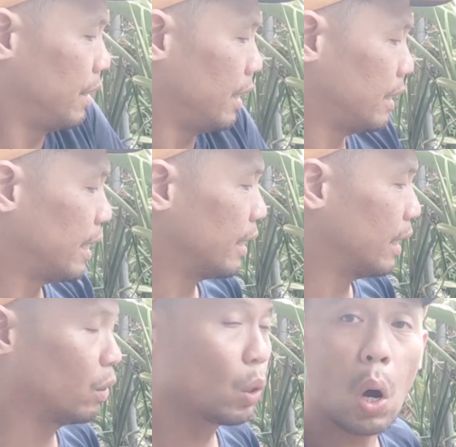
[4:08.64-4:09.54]
it's
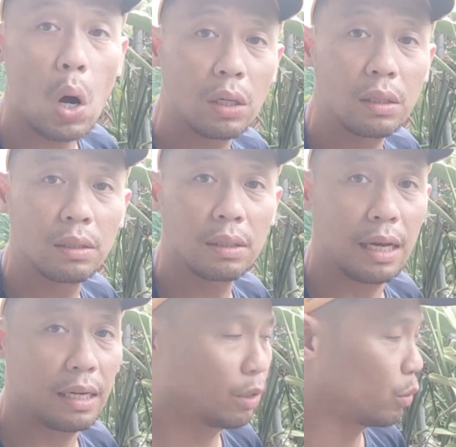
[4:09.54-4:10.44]
getting long
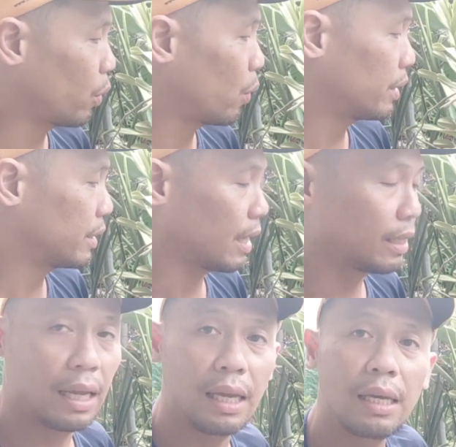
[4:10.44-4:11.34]
and it requires
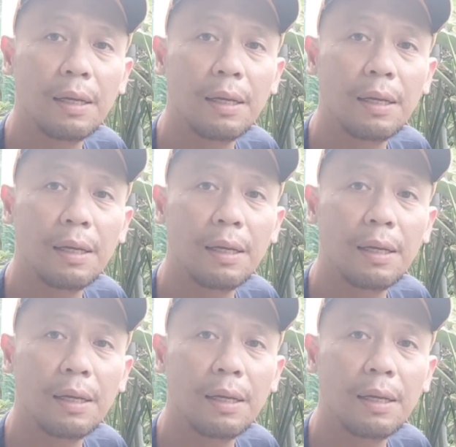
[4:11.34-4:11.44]
cutting,